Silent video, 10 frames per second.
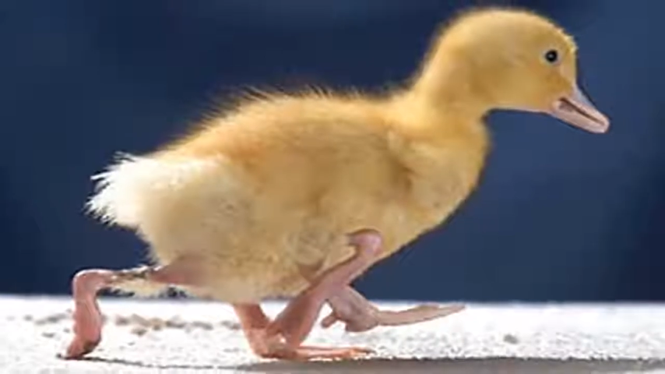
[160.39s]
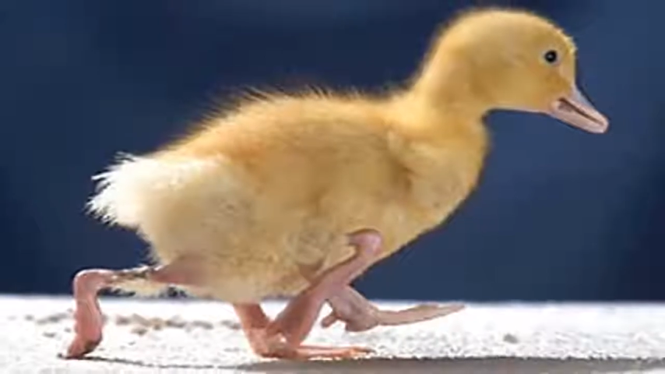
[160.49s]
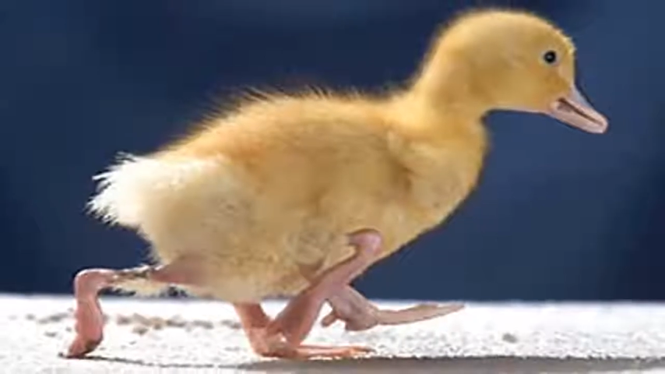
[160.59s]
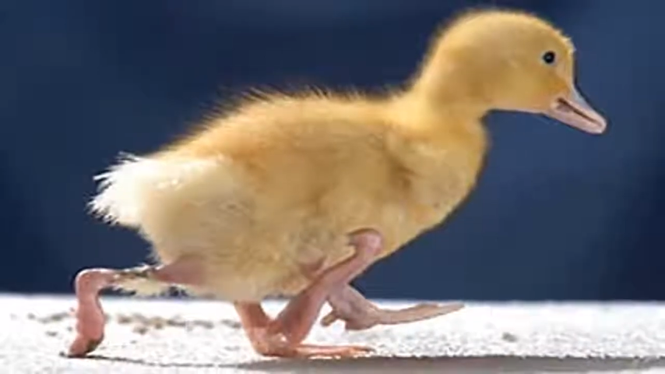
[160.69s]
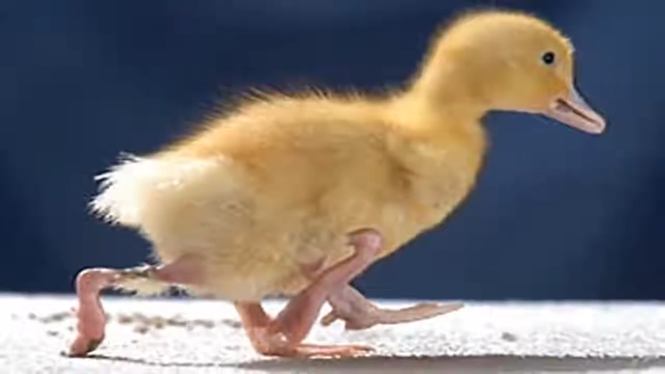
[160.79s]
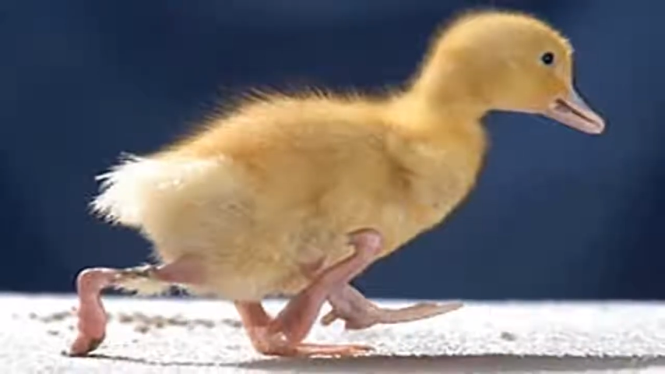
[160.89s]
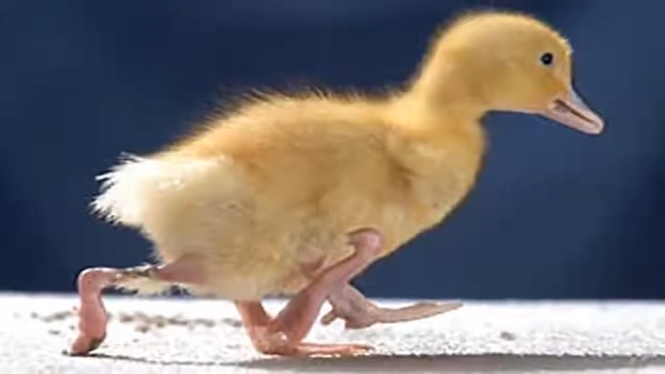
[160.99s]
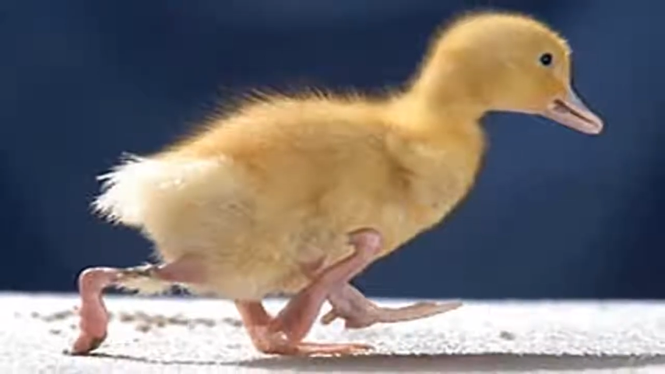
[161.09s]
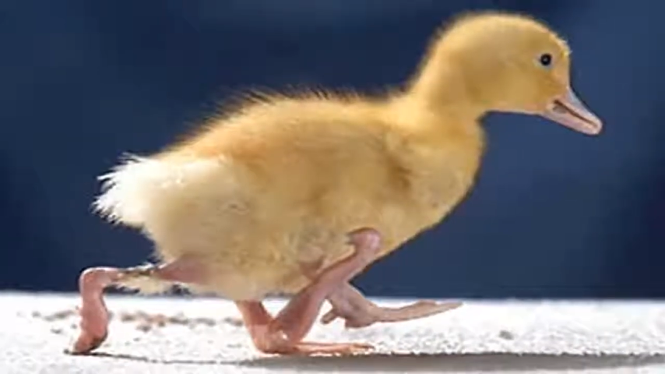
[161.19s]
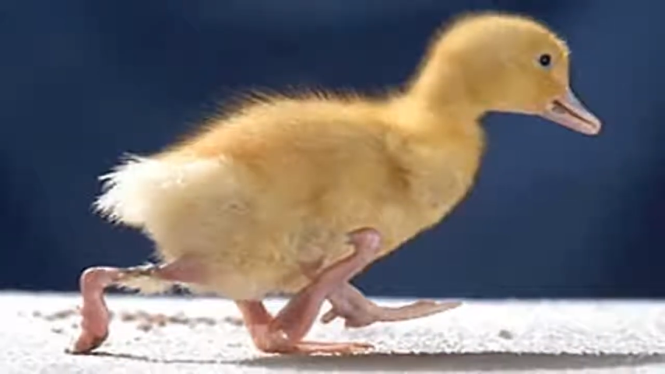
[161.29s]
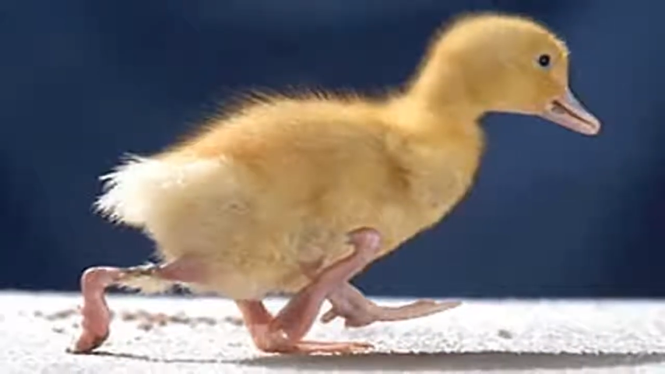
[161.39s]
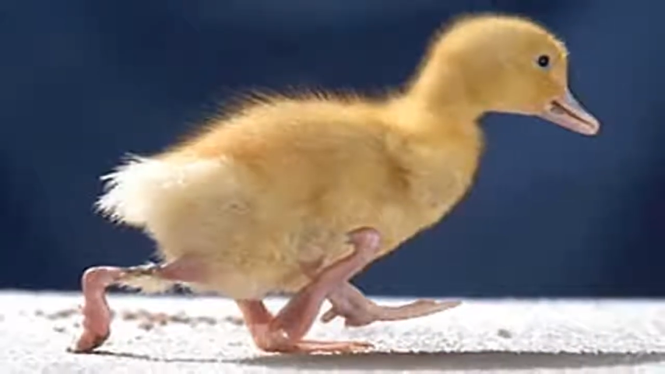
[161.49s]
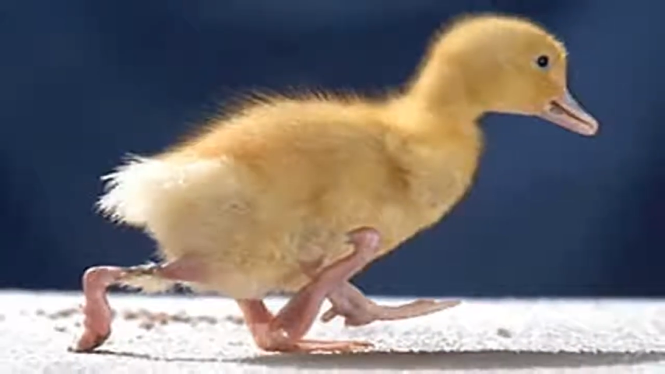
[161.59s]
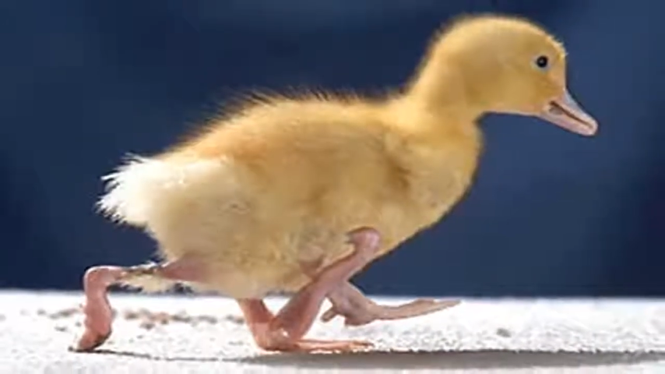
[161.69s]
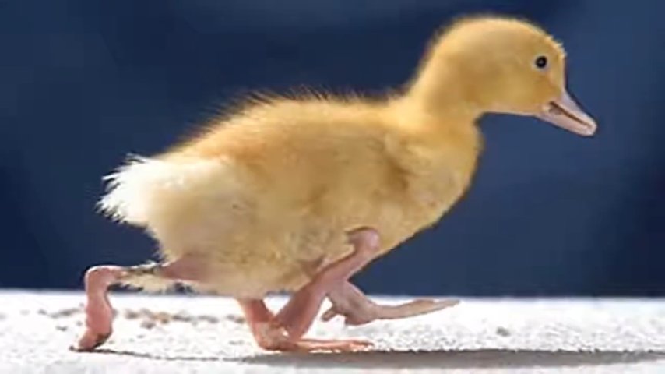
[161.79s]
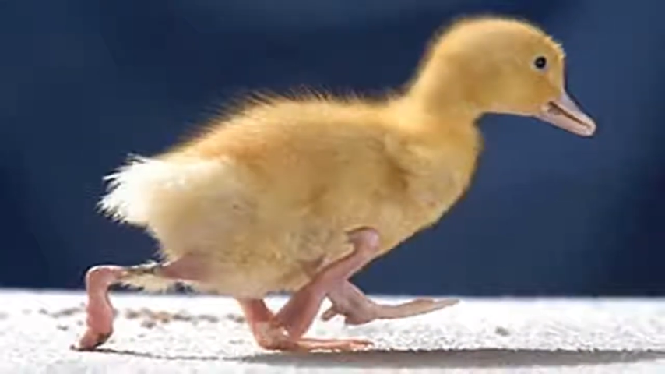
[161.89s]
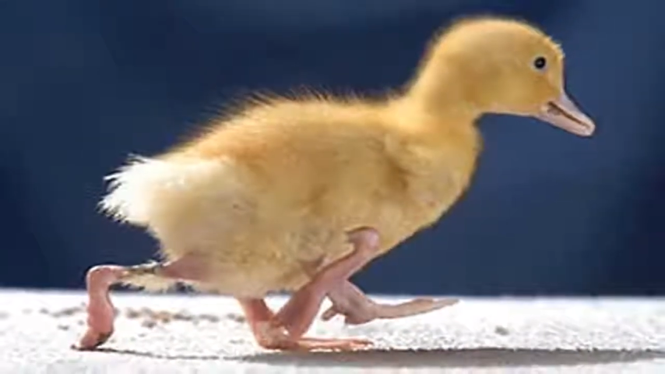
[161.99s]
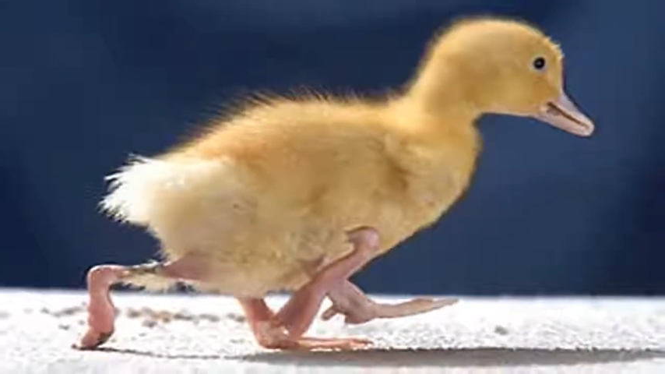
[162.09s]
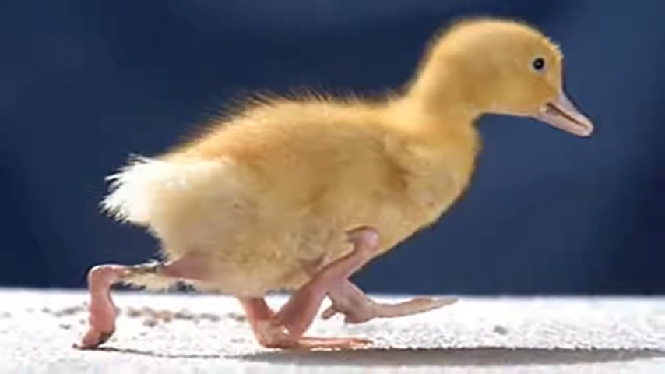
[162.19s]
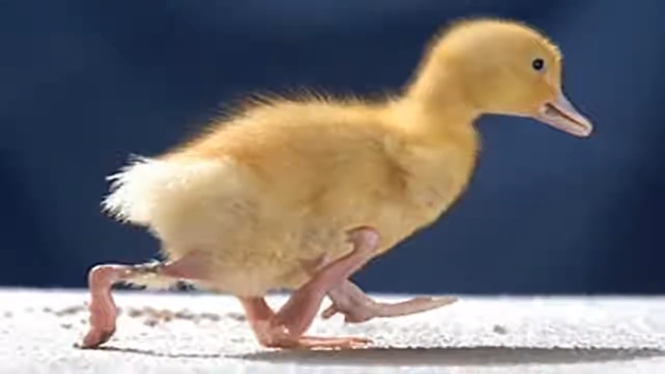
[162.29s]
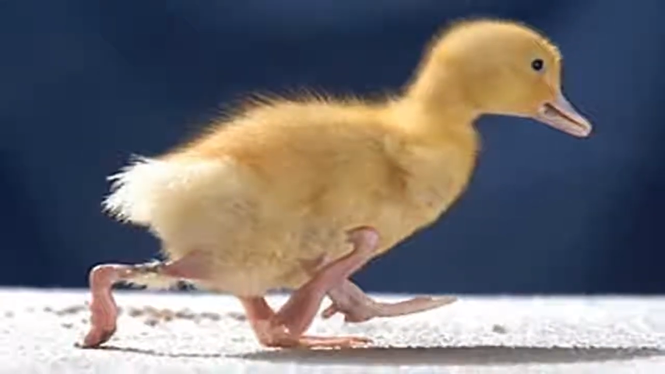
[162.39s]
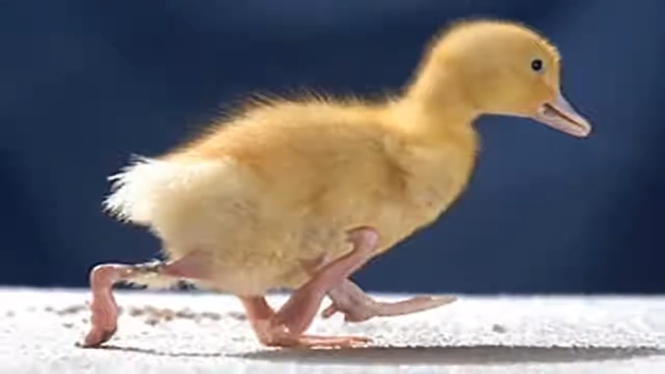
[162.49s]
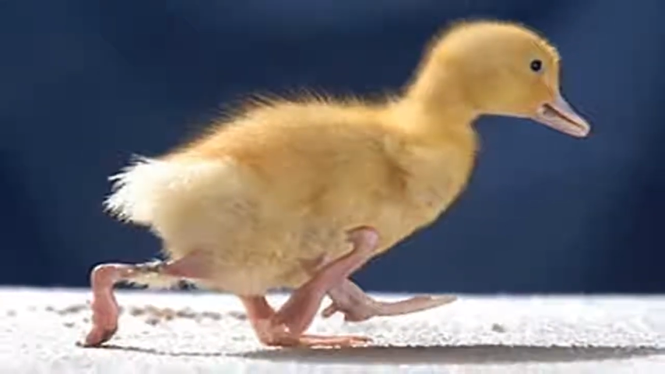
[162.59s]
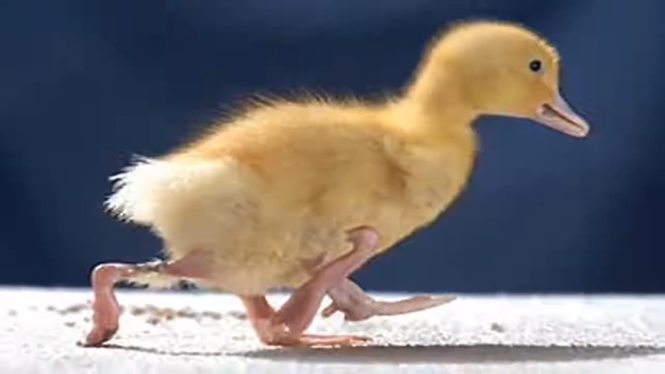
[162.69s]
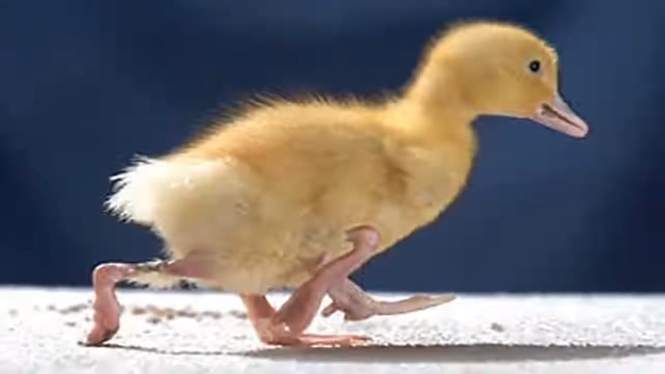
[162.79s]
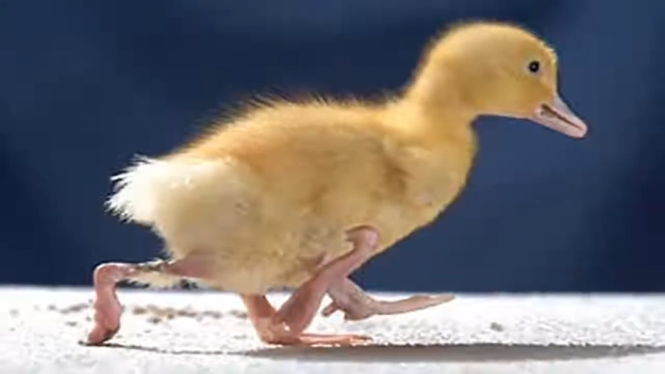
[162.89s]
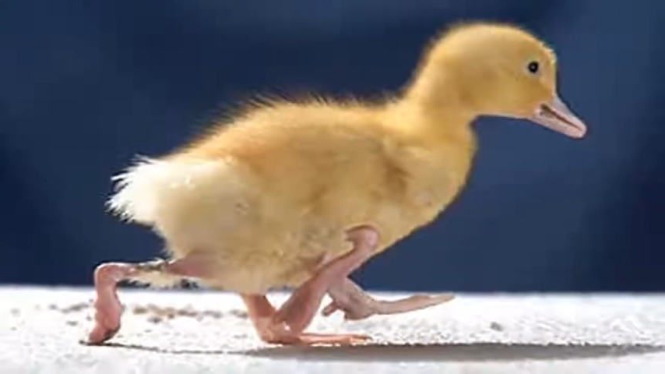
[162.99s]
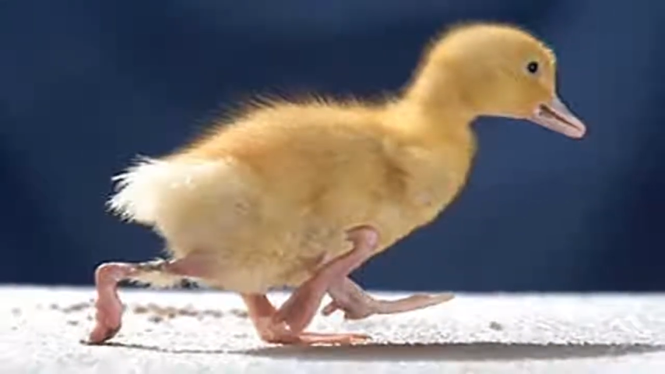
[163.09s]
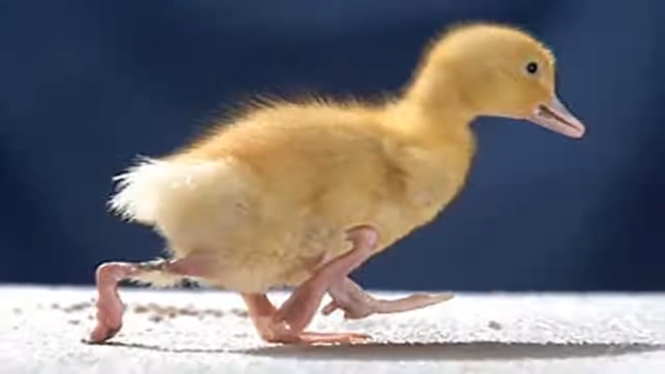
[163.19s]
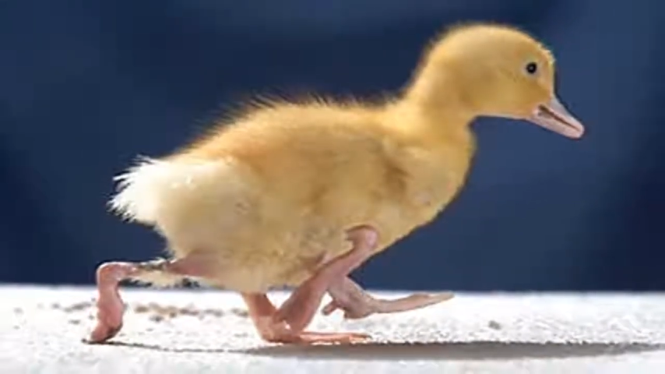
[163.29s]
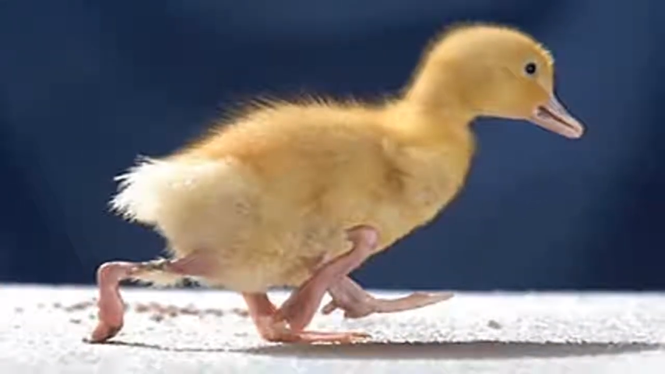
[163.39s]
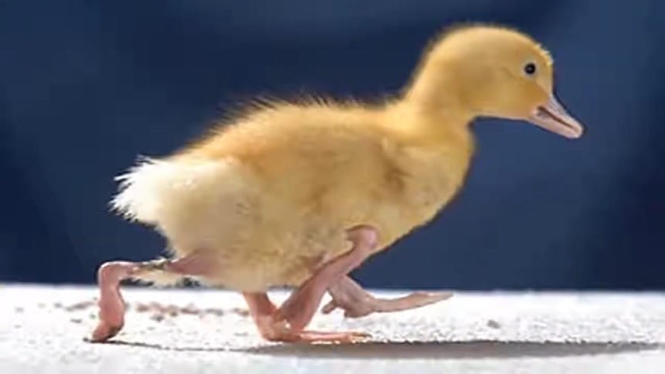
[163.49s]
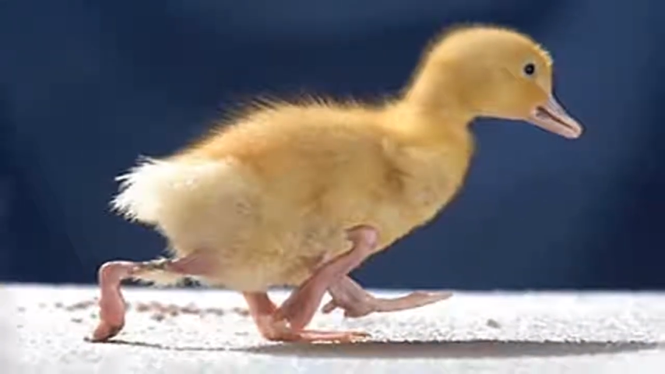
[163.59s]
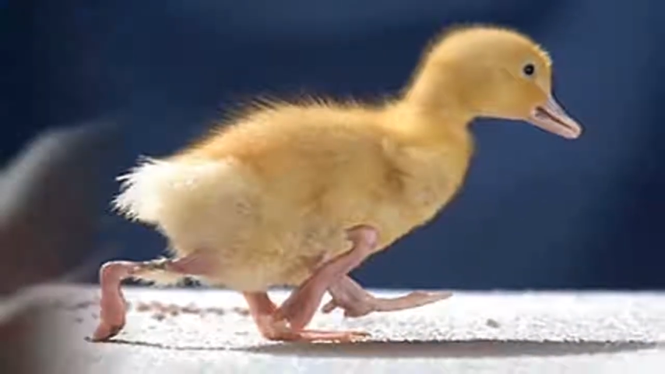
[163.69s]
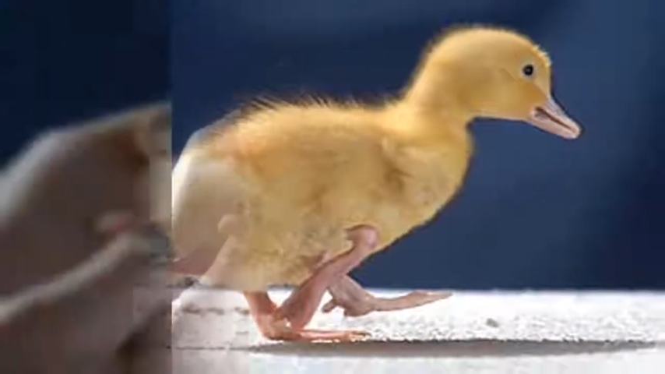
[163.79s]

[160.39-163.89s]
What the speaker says: No face is visible, so there are no lips to read.